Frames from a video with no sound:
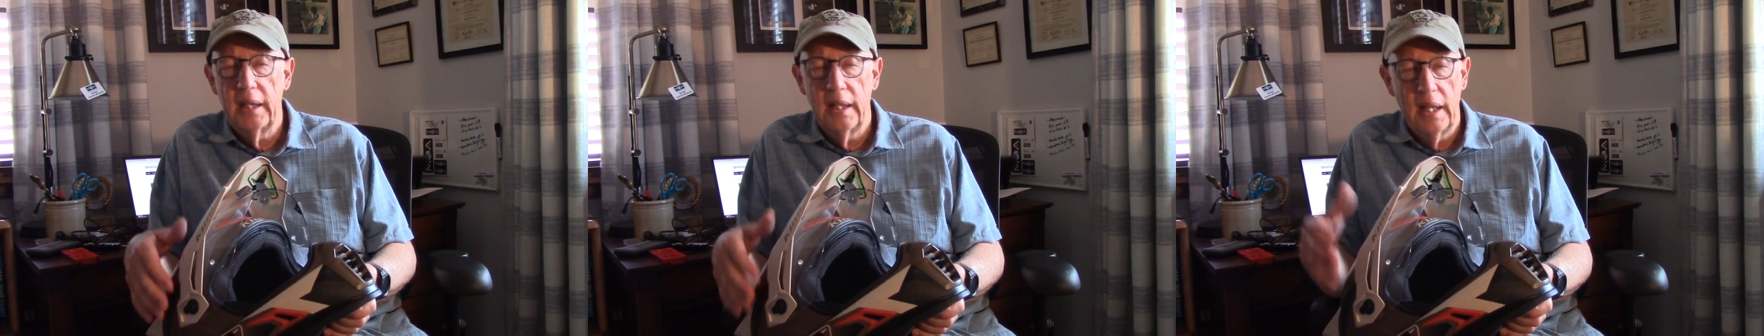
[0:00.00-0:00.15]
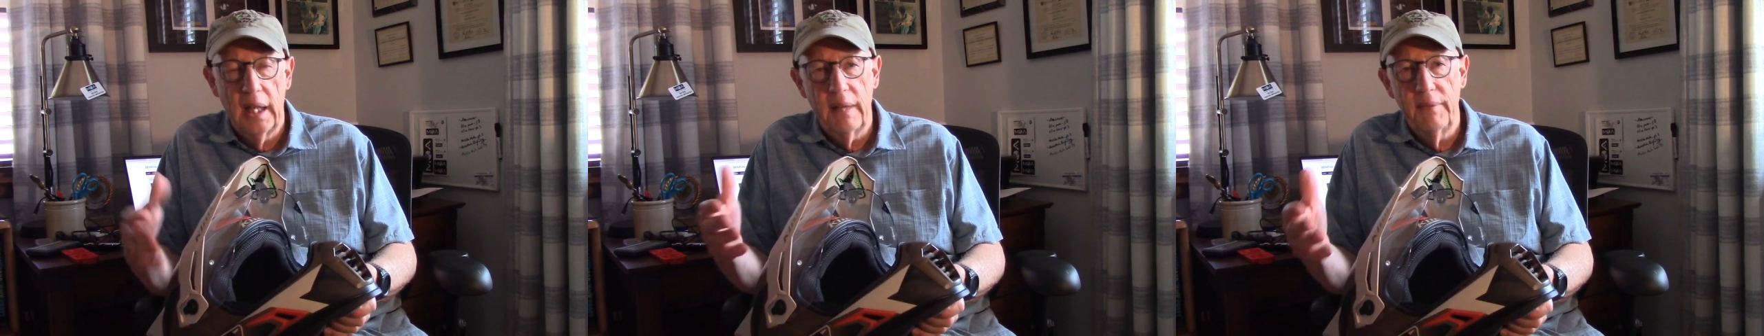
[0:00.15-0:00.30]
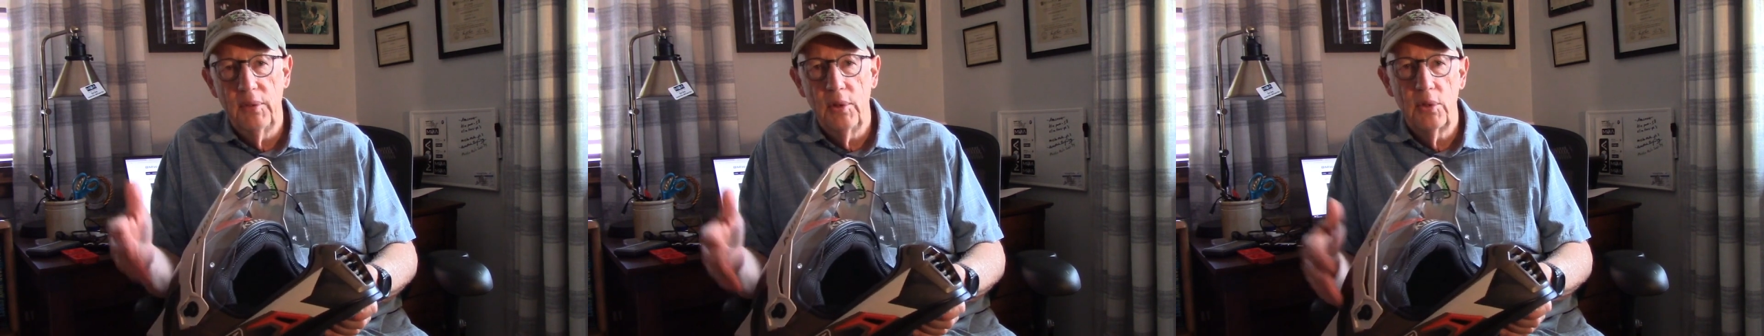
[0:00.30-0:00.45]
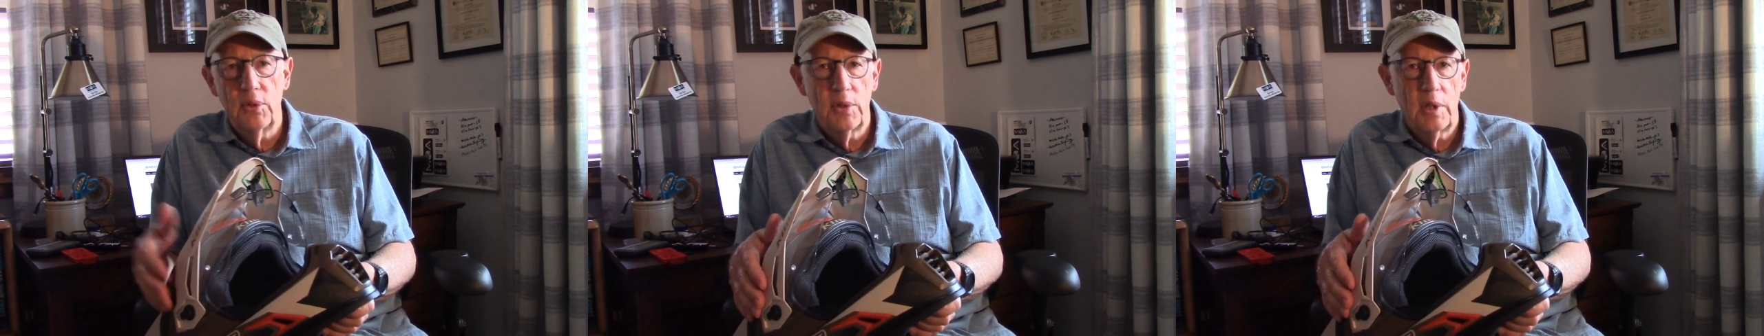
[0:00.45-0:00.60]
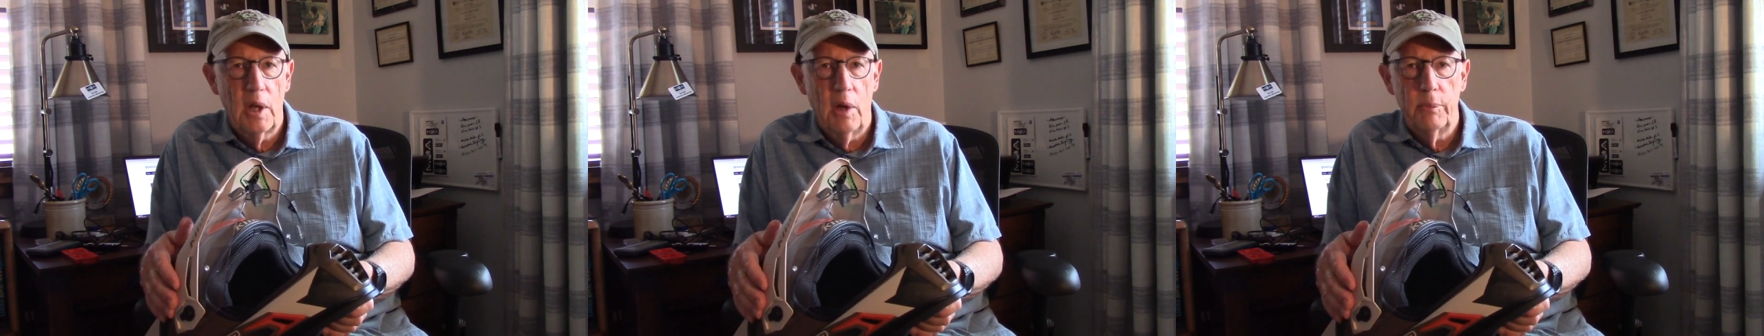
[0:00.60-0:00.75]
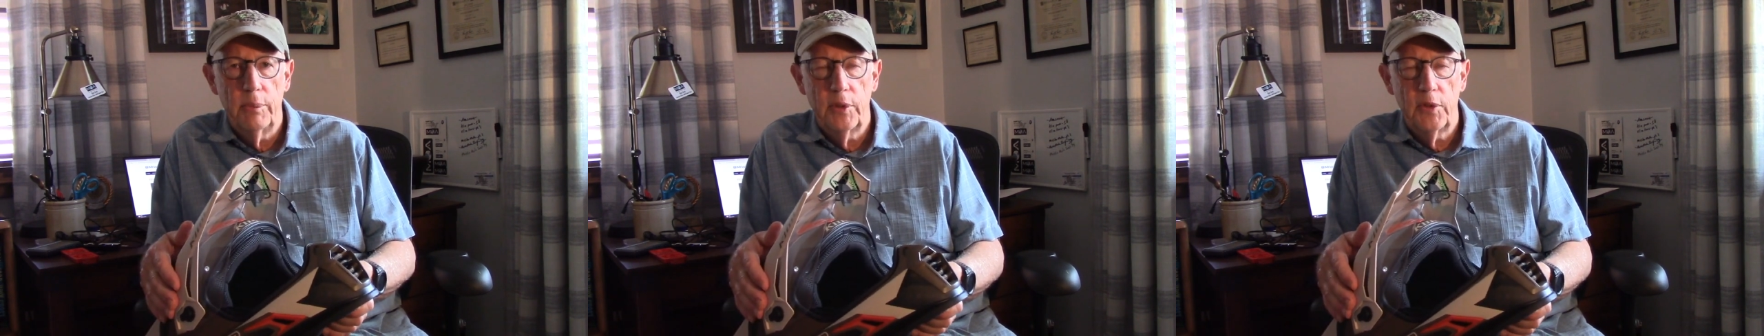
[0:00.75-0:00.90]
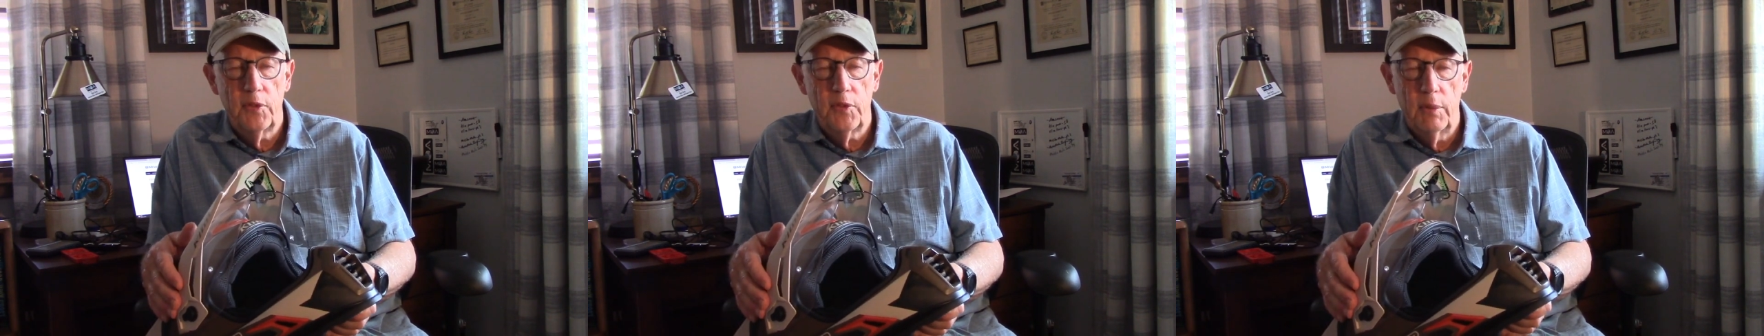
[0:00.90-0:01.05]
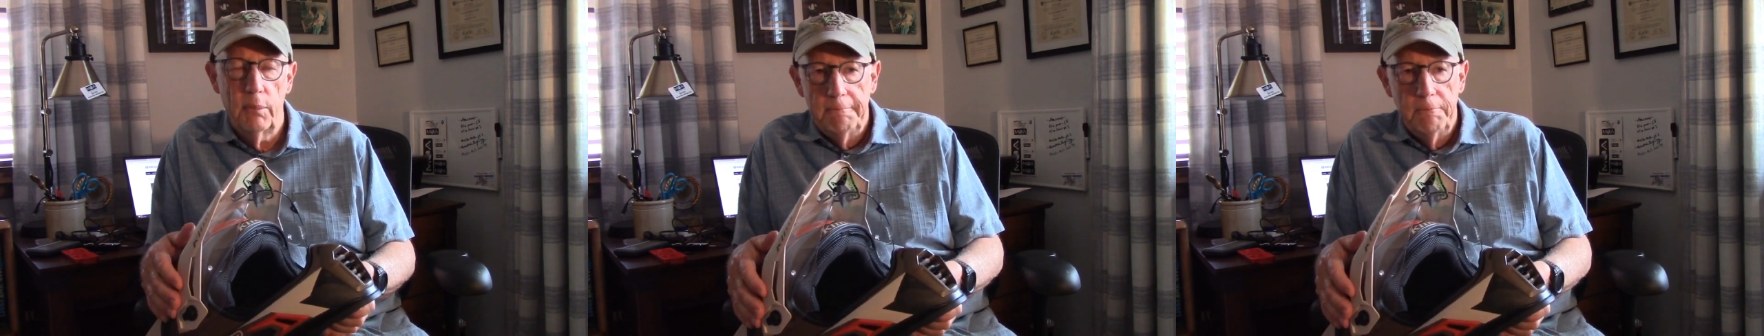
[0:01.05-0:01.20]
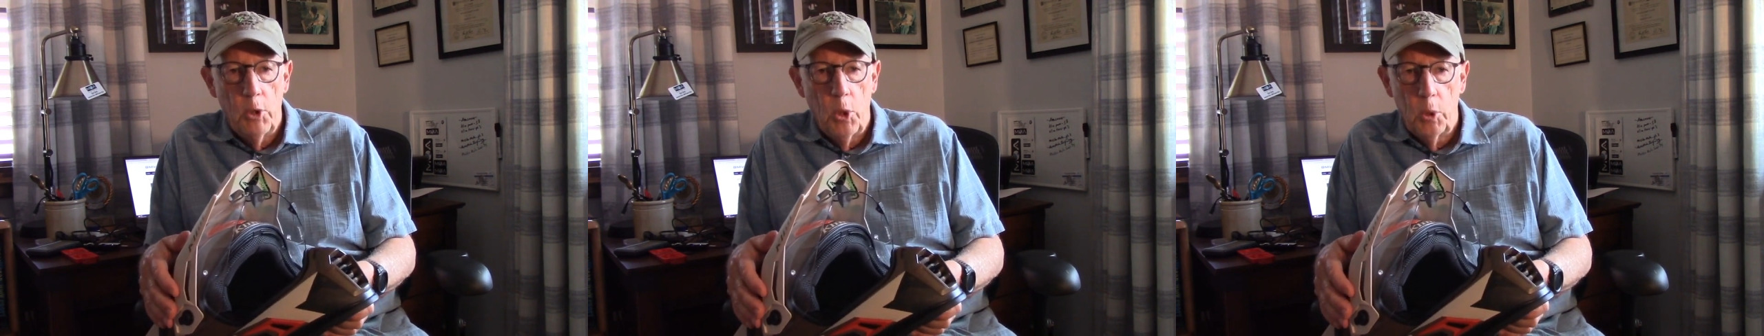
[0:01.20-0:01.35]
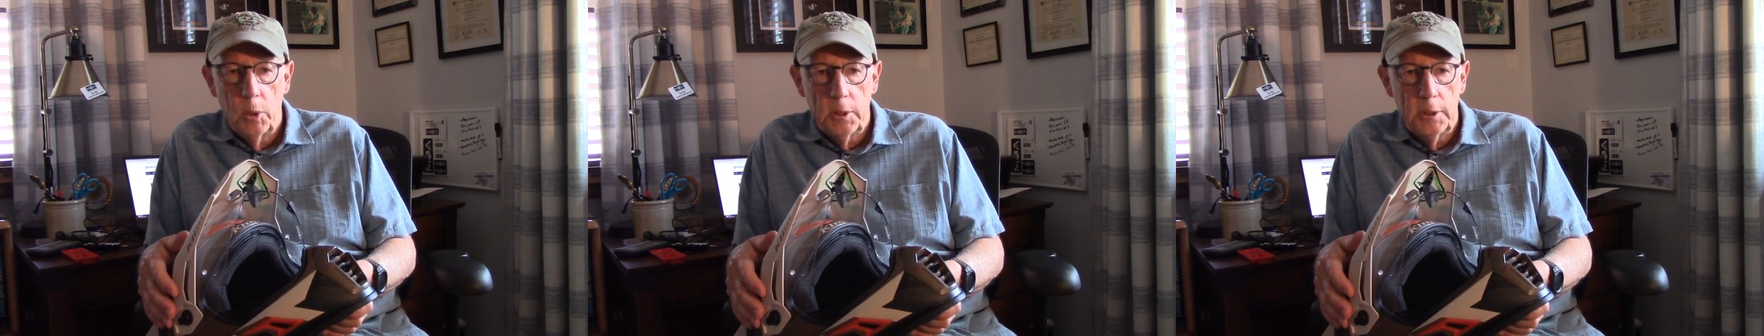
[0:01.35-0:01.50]
and I've used helmets from
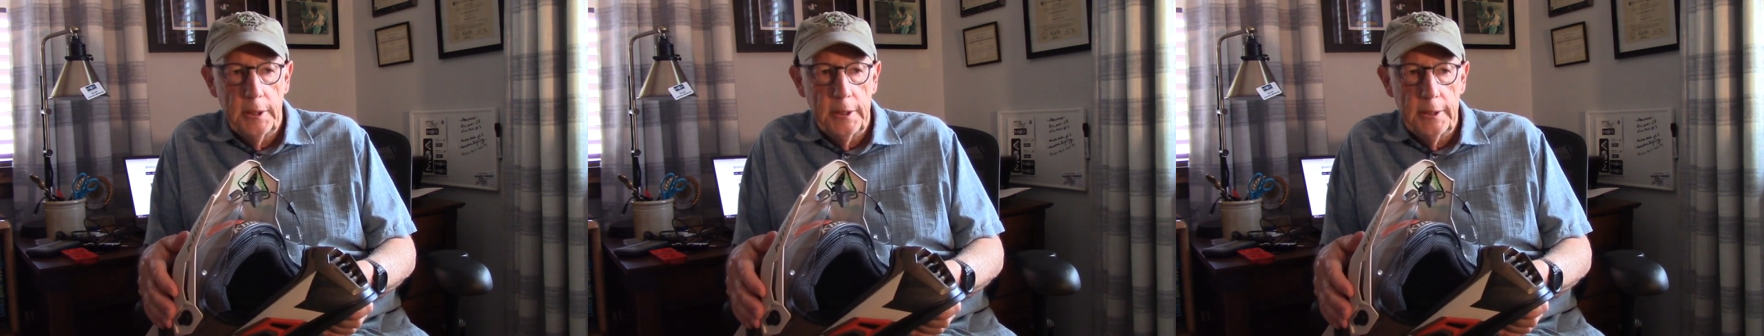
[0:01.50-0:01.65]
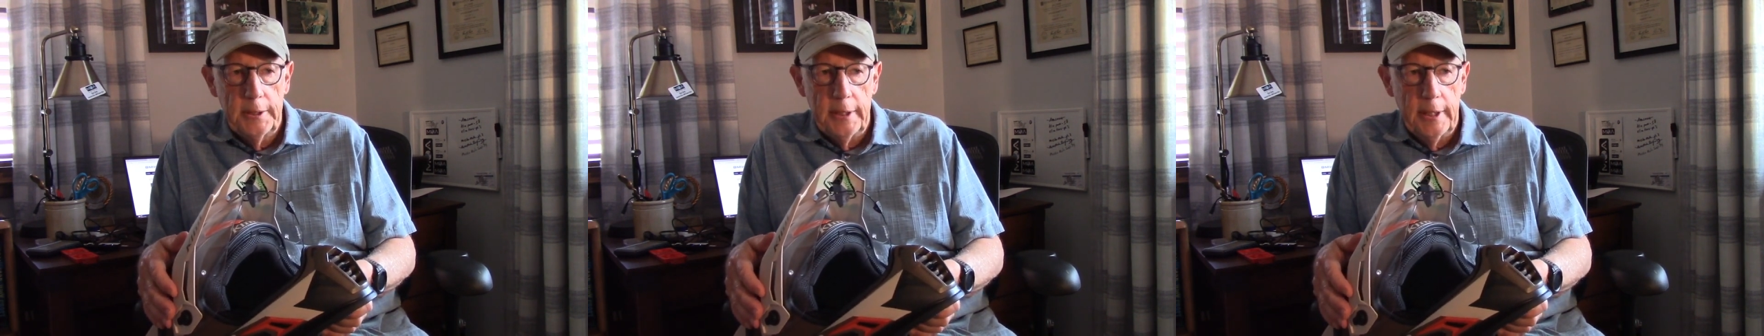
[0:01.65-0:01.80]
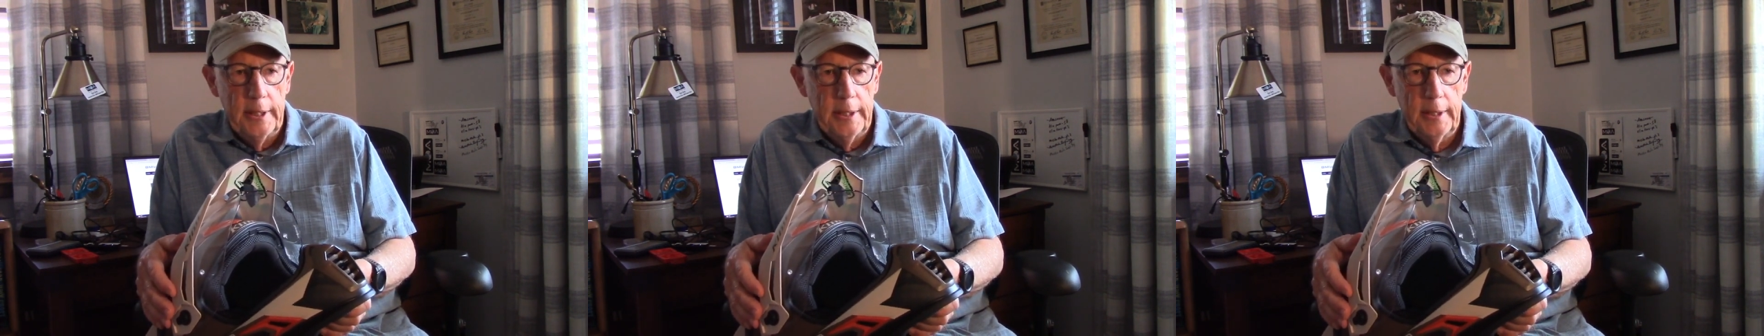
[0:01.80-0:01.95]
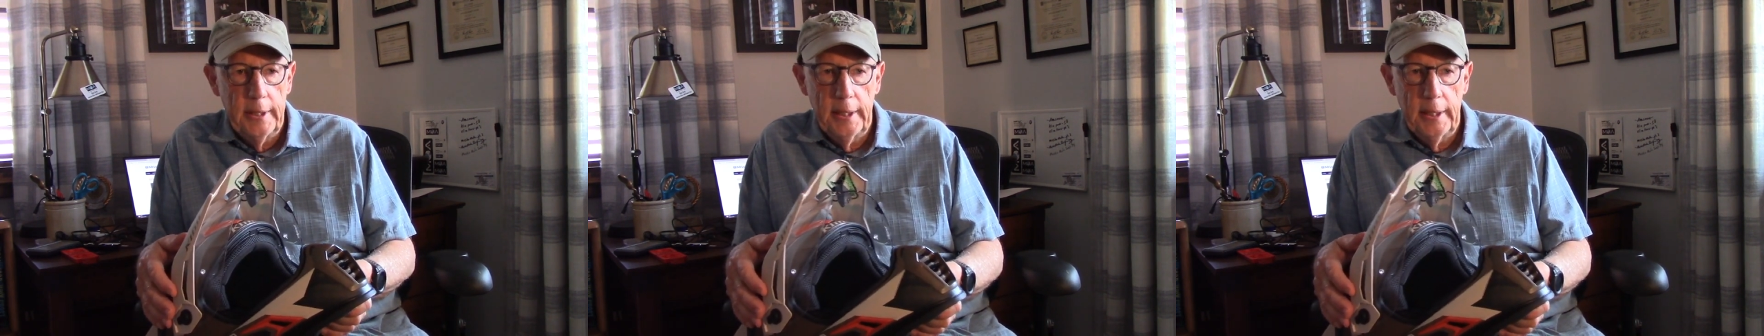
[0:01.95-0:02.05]
Nolan